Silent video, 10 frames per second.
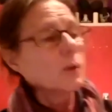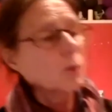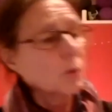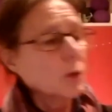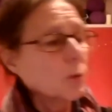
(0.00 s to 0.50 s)

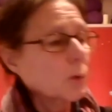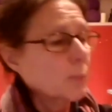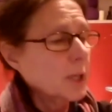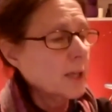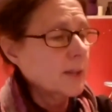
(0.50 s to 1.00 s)
Who you will
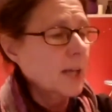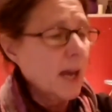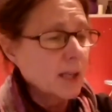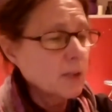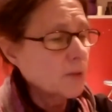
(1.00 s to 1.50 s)
be at the
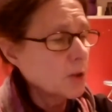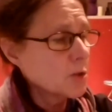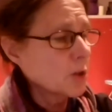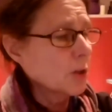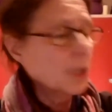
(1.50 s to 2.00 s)
end of your
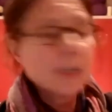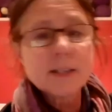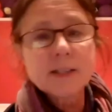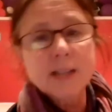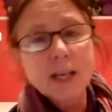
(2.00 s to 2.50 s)
journey
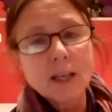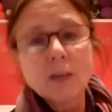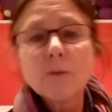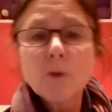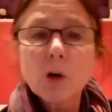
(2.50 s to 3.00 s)
is
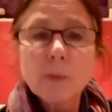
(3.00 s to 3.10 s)
taking form